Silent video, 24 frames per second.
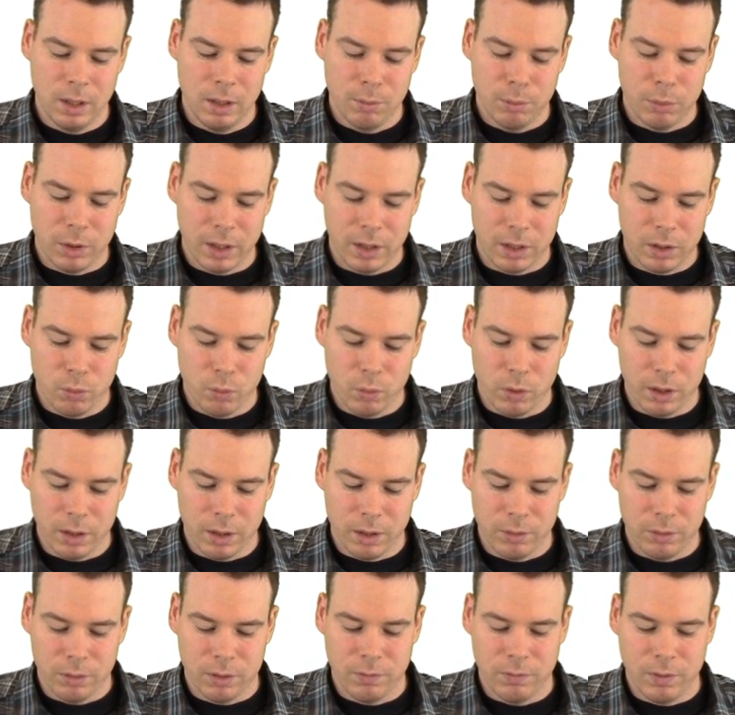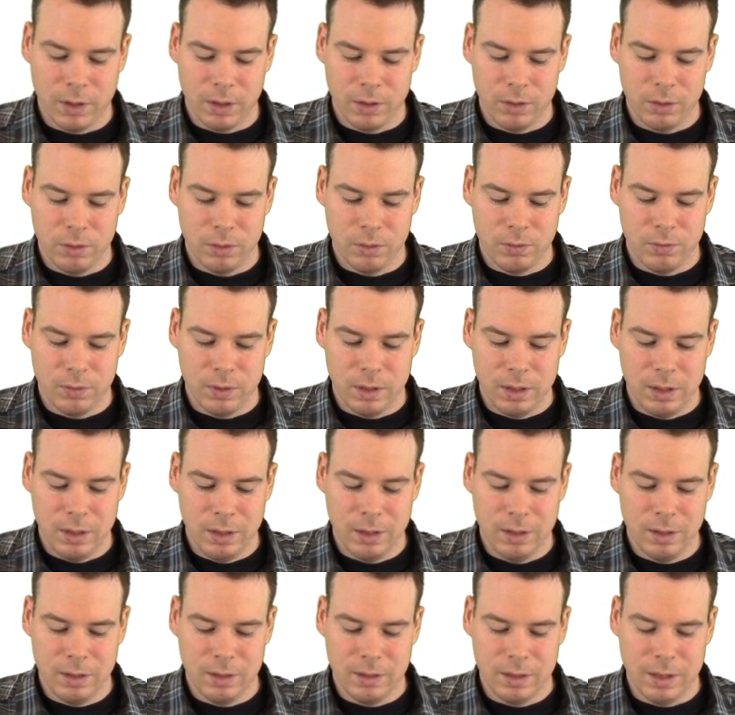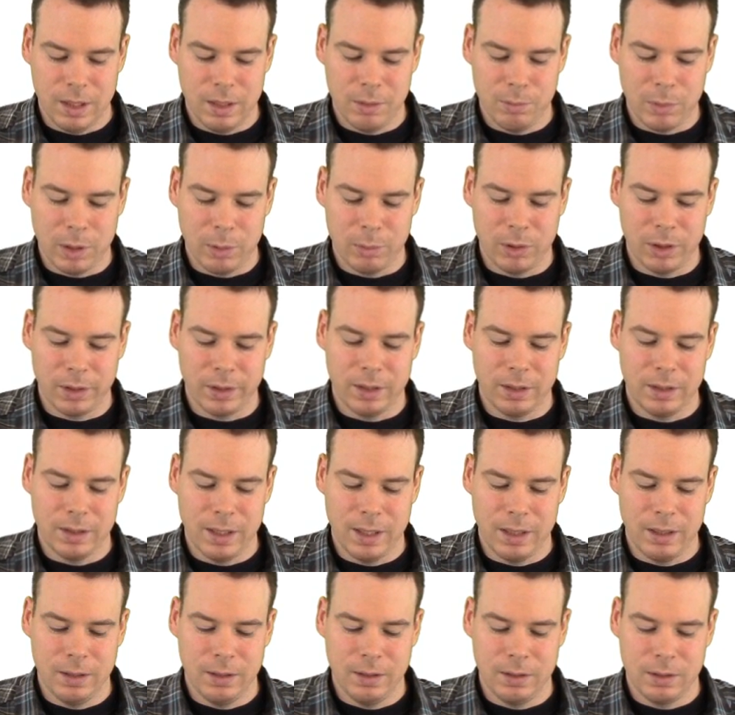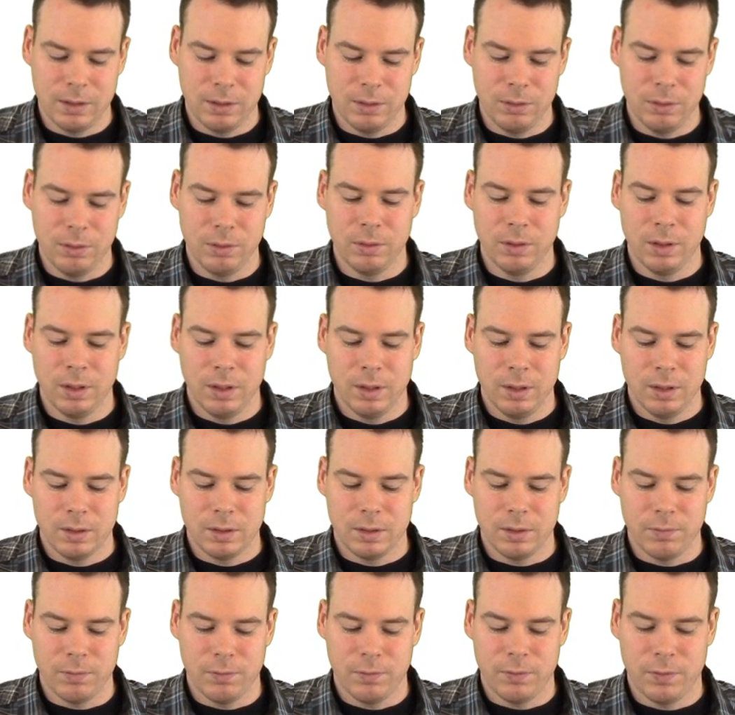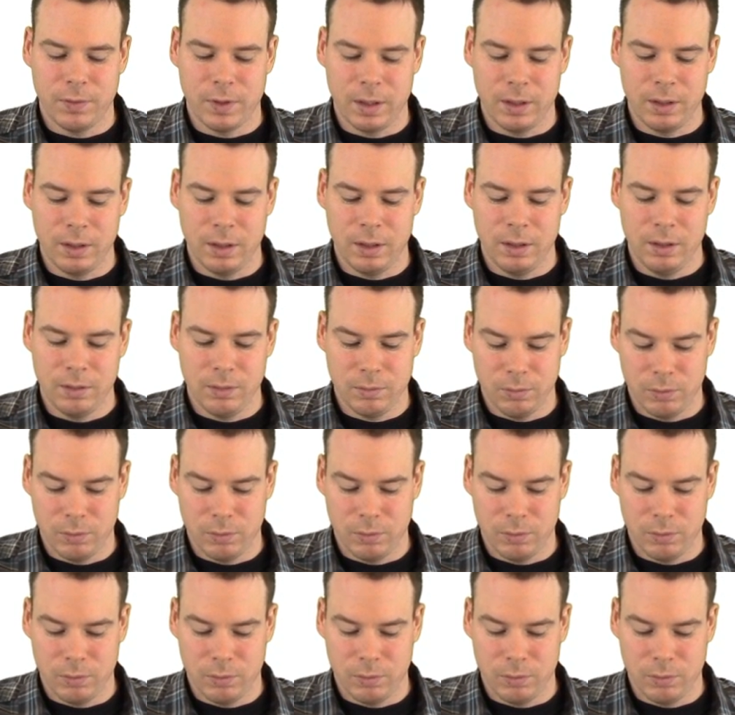But I can work out the value of e to the 10 by plugging 10 into some finite,